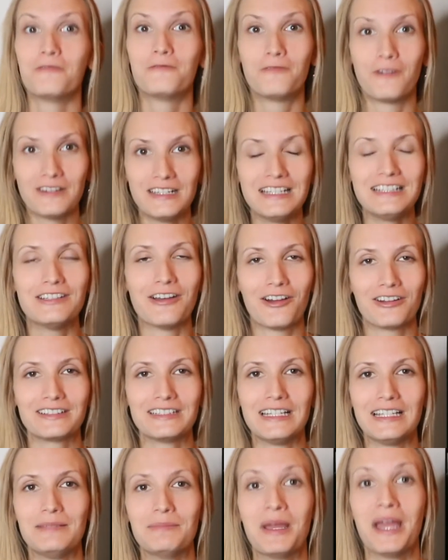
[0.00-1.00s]
Funny dog
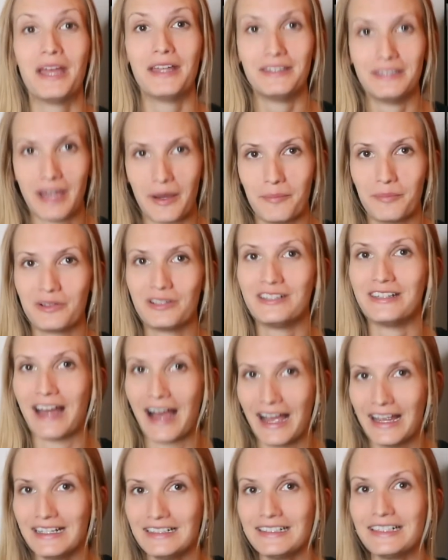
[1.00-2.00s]
name number
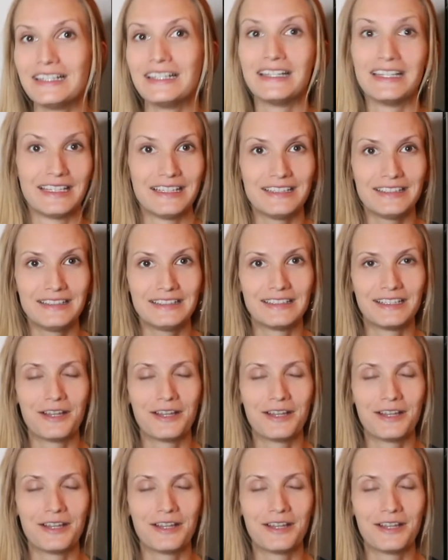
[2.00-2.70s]
9 is